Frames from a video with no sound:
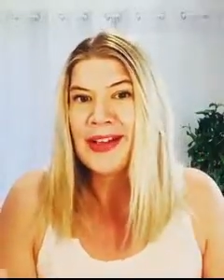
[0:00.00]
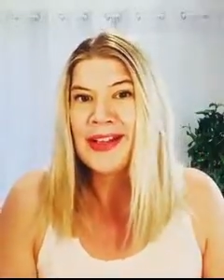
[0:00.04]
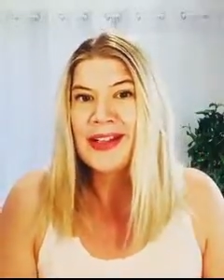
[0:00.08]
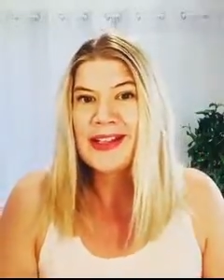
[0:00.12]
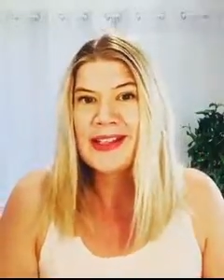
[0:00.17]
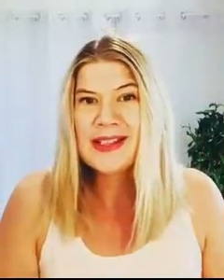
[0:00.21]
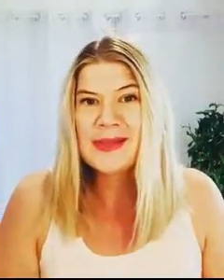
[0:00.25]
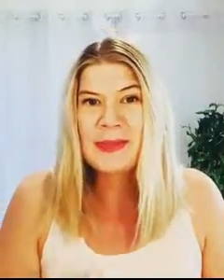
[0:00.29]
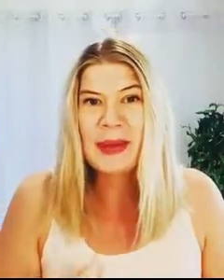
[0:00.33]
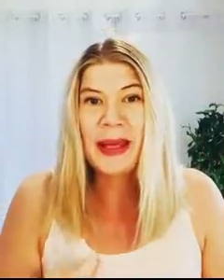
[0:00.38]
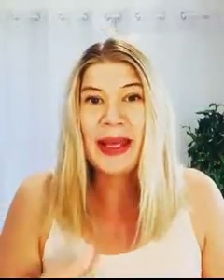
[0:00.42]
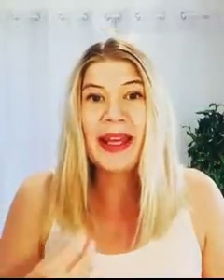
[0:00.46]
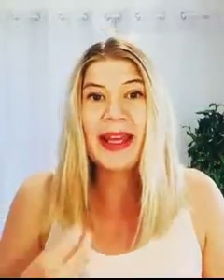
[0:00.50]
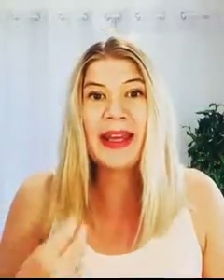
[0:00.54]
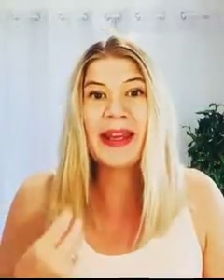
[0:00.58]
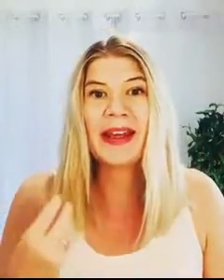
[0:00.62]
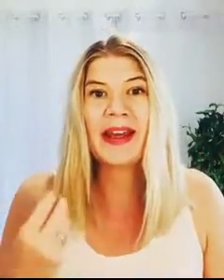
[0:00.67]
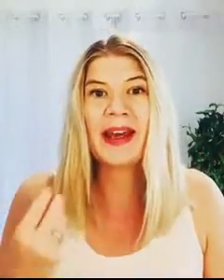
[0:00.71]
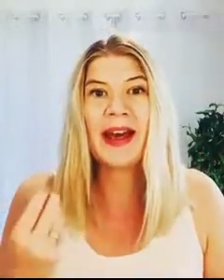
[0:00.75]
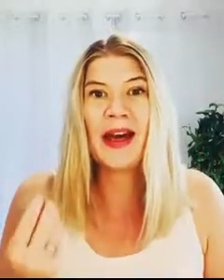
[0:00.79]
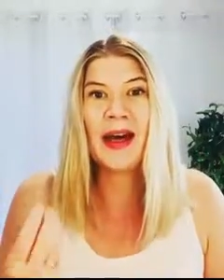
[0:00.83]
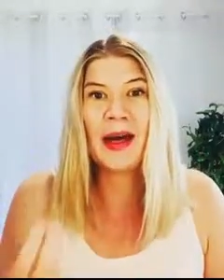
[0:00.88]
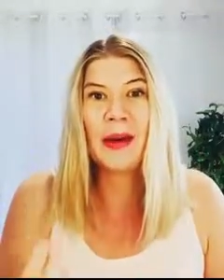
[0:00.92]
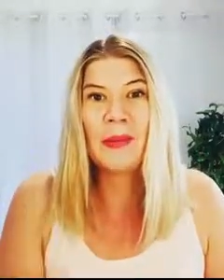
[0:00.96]
as
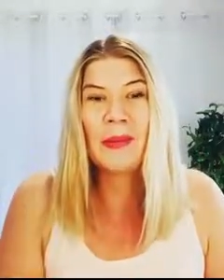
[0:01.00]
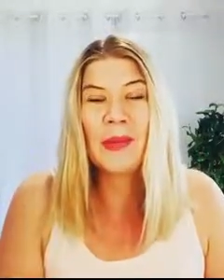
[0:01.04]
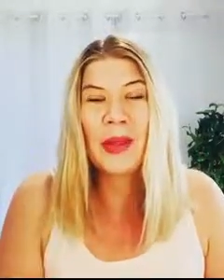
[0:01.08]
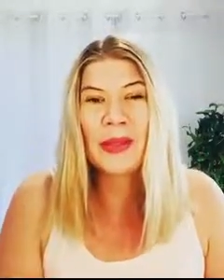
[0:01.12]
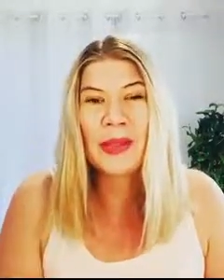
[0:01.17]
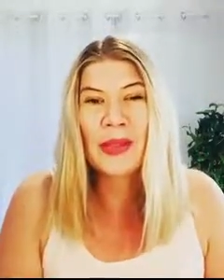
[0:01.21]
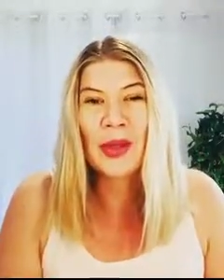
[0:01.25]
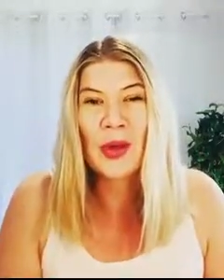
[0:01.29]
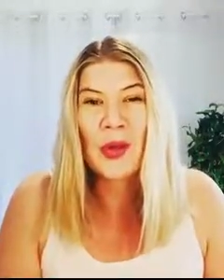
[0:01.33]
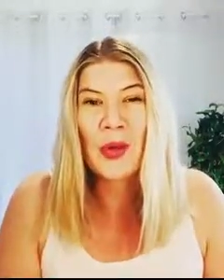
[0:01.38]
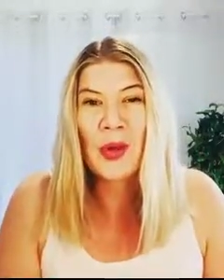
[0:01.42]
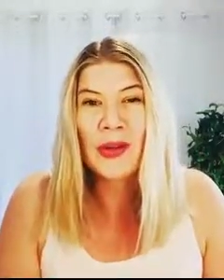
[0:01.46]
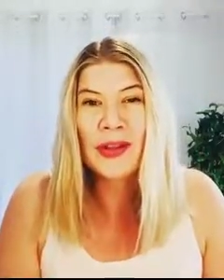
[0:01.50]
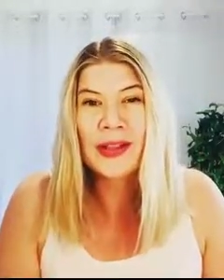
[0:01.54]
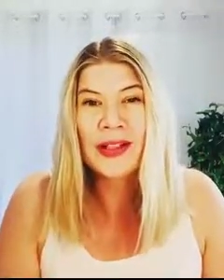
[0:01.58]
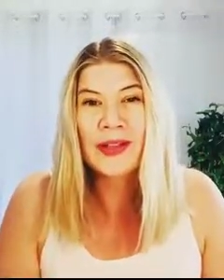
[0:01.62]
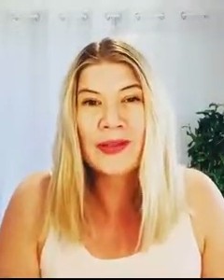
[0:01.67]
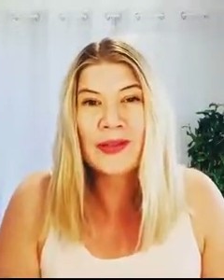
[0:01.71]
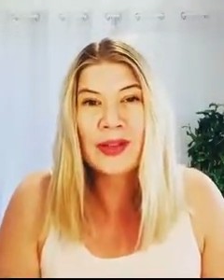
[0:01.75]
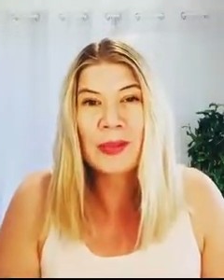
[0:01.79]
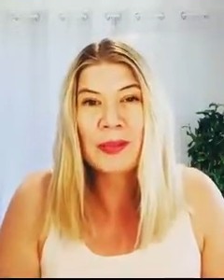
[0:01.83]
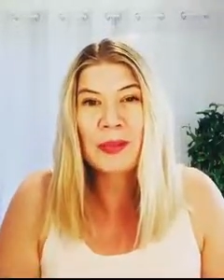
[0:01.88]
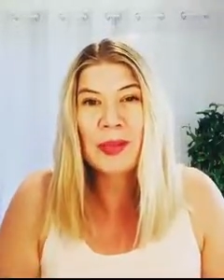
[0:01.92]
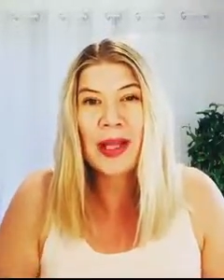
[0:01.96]
being the quality
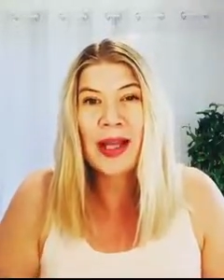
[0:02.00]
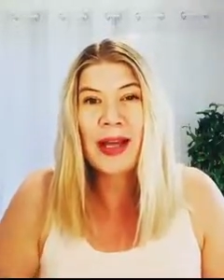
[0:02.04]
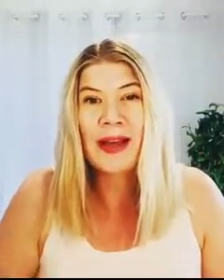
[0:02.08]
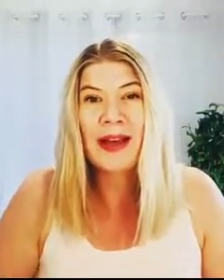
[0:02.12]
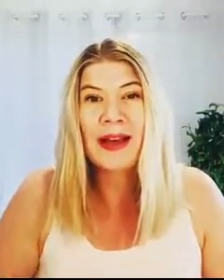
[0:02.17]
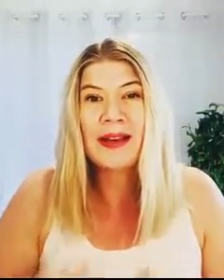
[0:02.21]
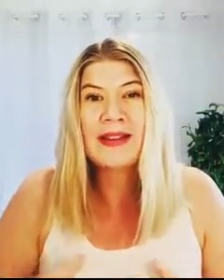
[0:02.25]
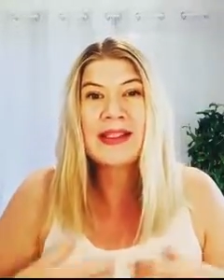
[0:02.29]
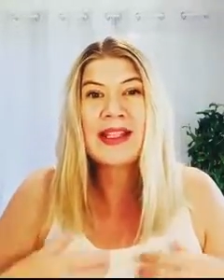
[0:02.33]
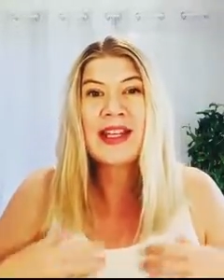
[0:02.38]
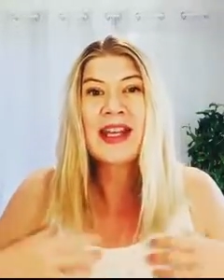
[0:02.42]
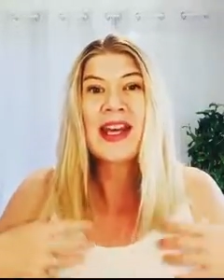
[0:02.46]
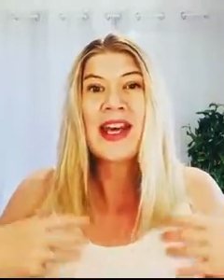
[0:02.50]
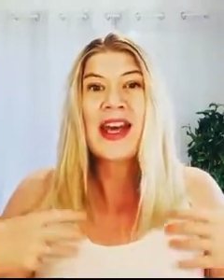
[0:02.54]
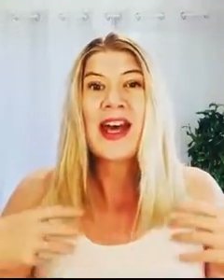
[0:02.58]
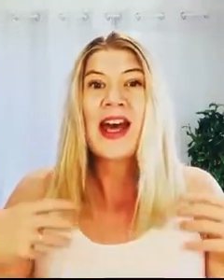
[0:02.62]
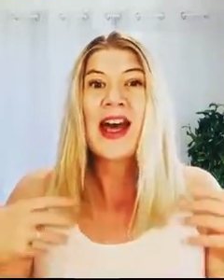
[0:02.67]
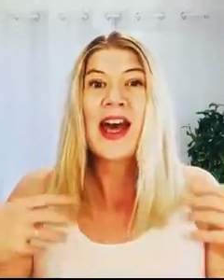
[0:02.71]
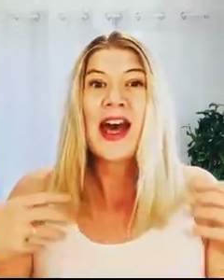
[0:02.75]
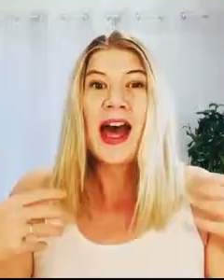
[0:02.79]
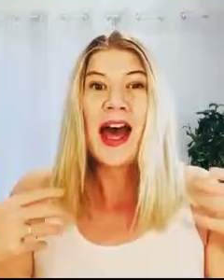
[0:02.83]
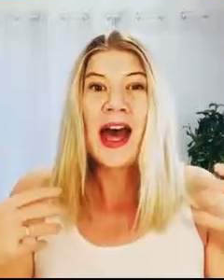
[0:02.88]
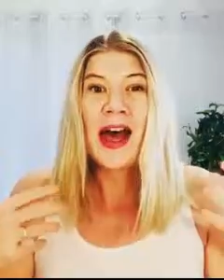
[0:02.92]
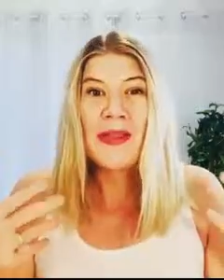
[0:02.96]
of the blood
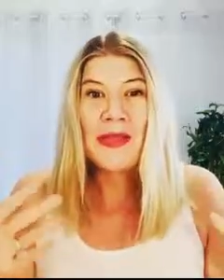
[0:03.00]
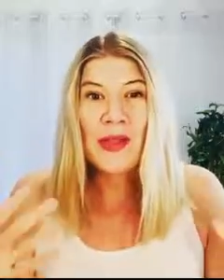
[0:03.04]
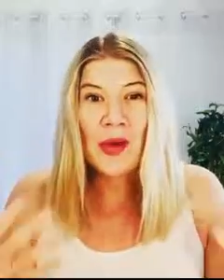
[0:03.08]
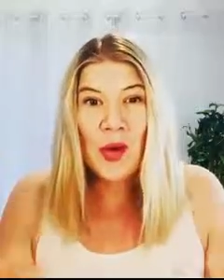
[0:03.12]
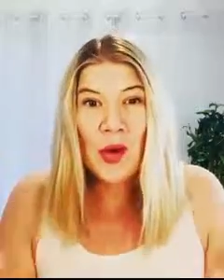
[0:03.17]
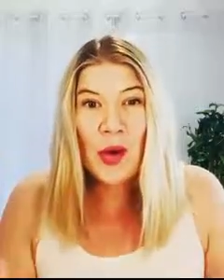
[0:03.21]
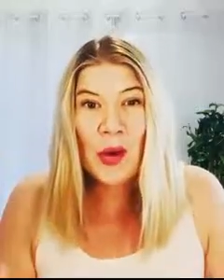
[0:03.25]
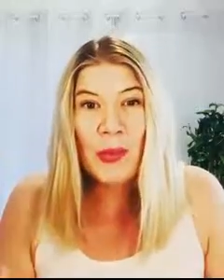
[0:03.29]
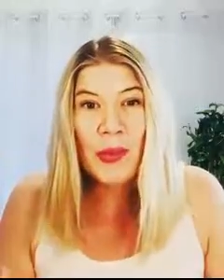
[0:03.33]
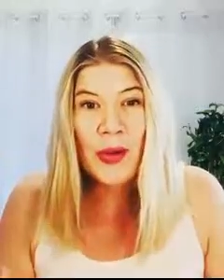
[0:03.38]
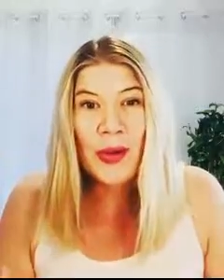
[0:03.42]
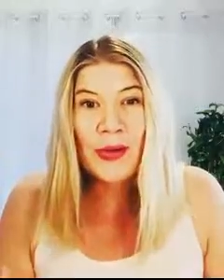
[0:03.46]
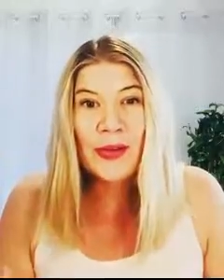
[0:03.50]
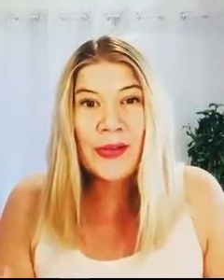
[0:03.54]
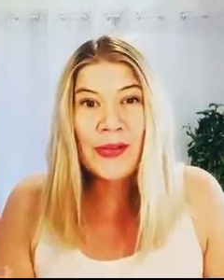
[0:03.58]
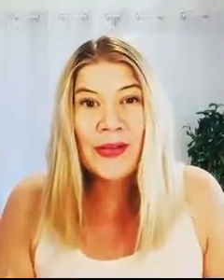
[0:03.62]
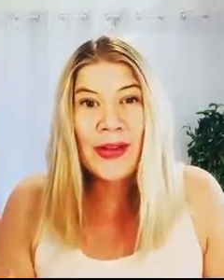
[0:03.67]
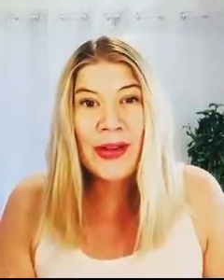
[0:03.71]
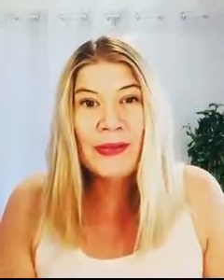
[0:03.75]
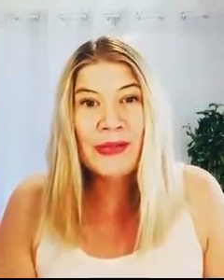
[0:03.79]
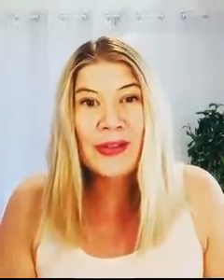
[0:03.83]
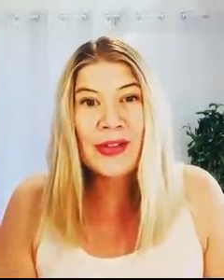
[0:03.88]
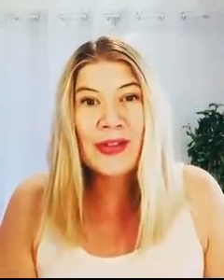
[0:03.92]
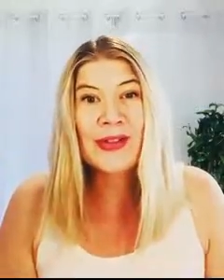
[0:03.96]
and the hormone
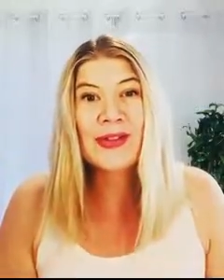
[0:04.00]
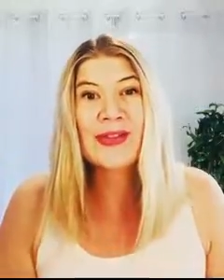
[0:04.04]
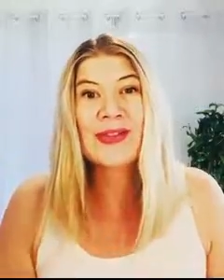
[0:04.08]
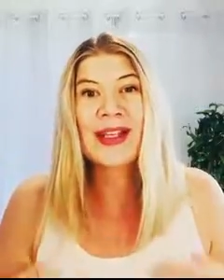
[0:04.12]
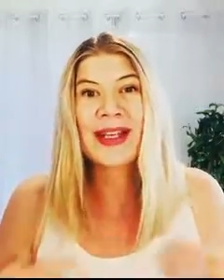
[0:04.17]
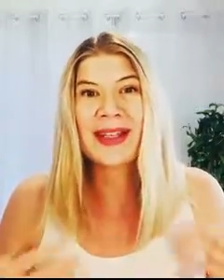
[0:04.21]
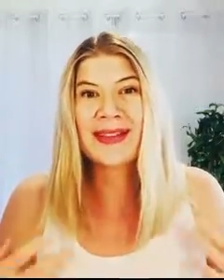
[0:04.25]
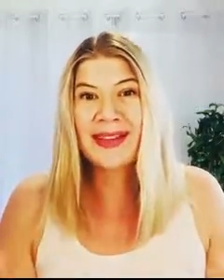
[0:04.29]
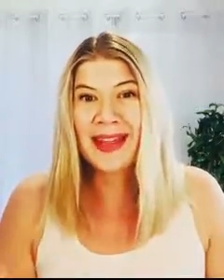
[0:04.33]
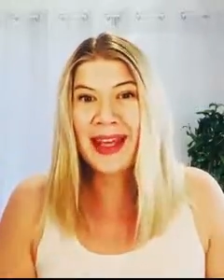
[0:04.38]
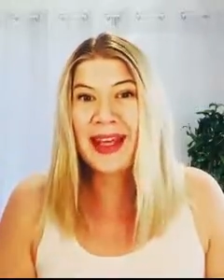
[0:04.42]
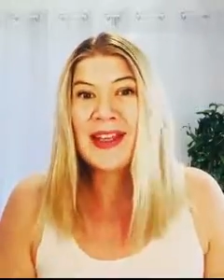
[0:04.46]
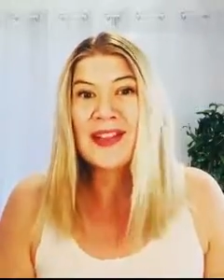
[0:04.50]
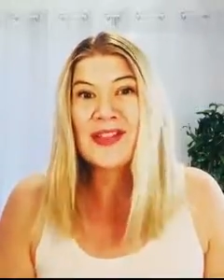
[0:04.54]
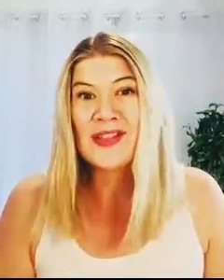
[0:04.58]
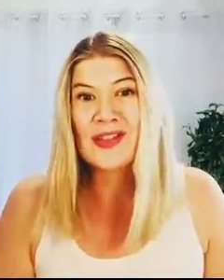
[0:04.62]
levels, the